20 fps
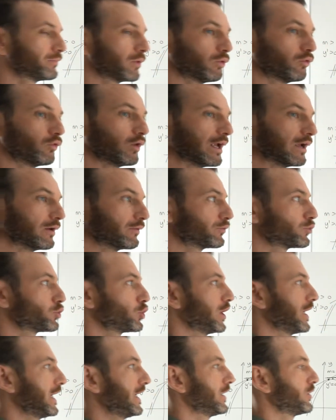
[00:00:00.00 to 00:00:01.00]
rate of
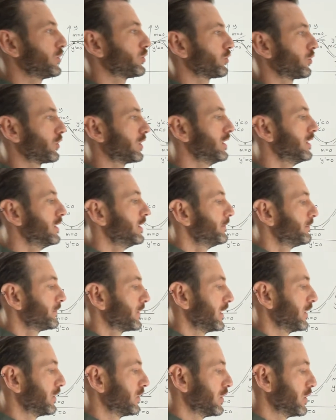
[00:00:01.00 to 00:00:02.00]
change, or
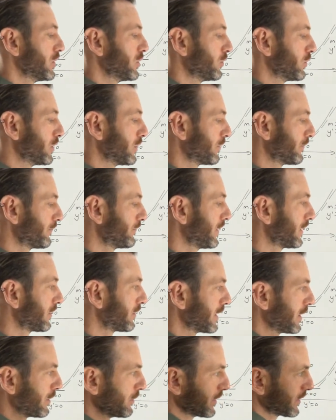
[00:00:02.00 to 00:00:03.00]
you know, you're
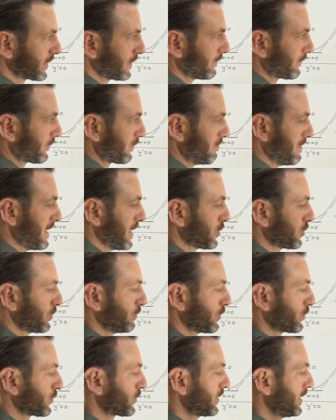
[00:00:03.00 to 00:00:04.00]
figuring out this information,
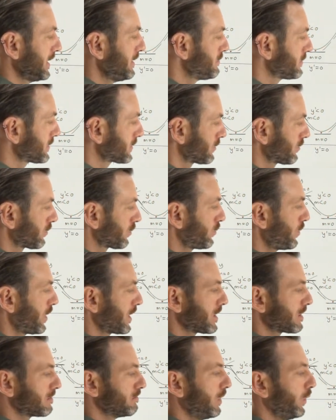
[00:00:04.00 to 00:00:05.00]
which seems to
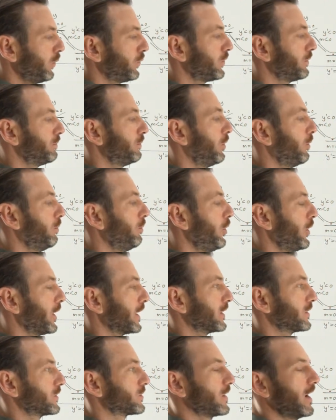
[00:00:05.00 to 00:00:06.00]
require multiple
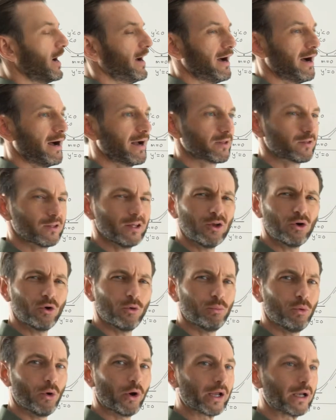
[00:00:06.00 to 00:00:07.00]
points at a single
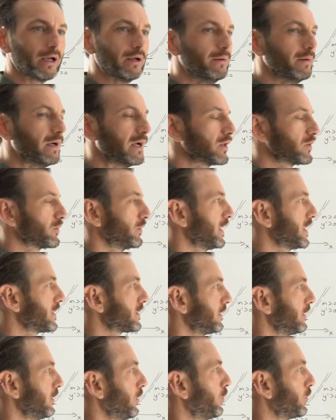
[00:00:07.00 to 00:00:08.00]
point. So it is
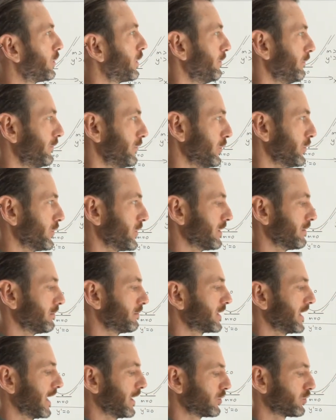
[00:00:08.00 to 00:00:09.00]
a little confusing
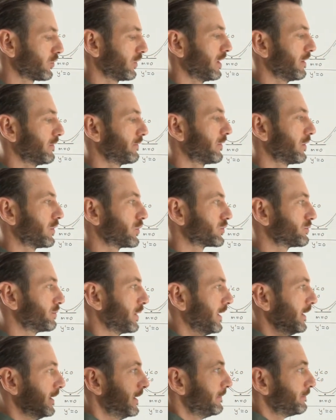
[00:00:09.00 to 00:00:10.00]
potentially at first,
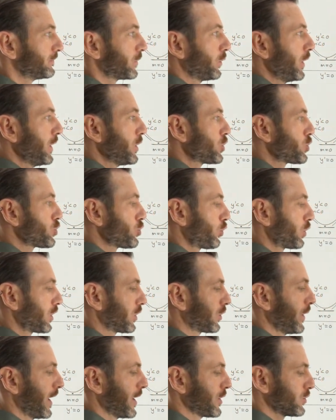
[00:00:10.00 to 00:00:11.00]
but quite short
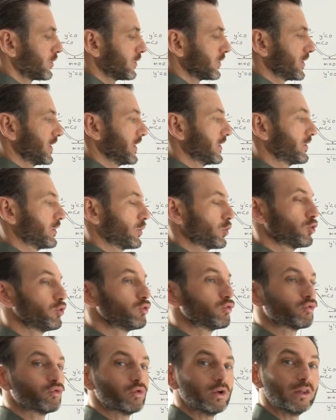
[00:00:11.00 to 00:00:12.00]
questions these. They
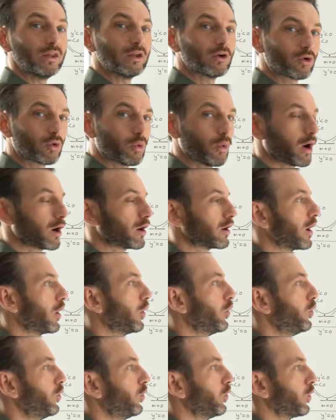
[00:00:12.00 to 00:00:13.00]
shouldn't really require a
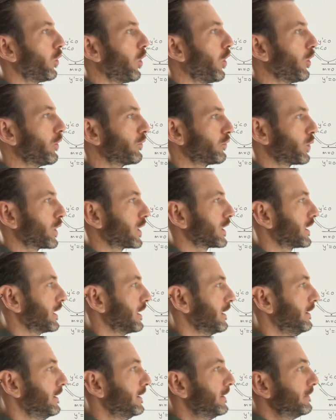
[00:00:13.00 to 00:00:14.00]
whole lot of working.
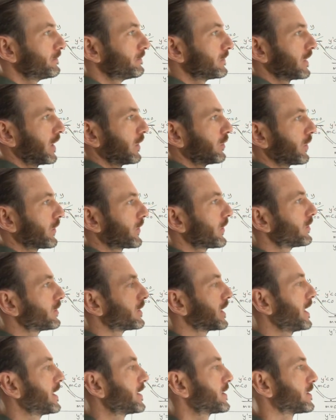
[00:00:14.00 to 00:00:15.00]
Now, the third
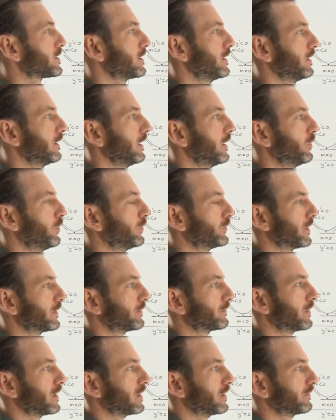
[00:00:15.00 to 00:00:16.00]
case is a little
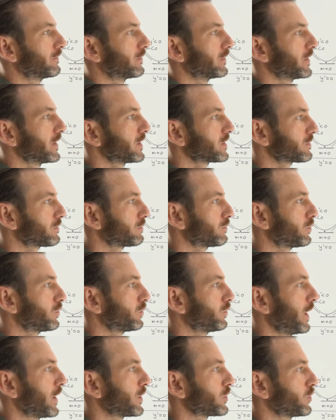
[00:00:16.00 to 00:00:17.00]
different. For this
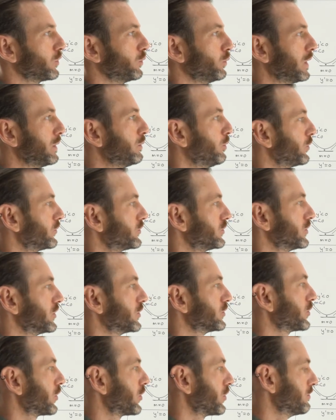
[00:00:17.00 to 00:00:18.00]
question, we want to
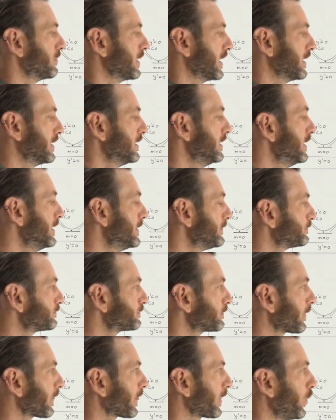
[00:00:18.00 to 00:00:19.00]
determine
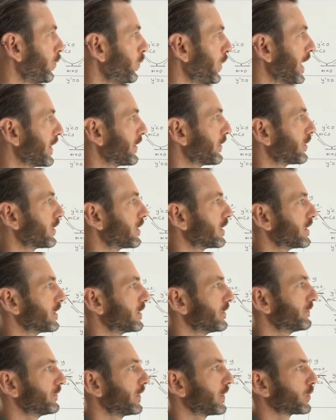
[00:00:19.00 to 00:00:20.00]
whether
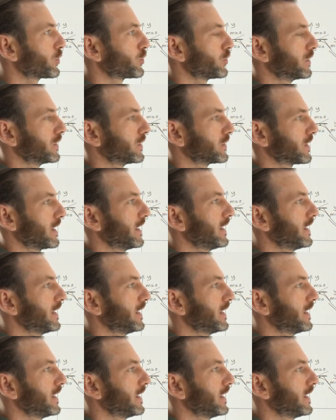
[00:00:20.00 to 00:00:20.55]
the function is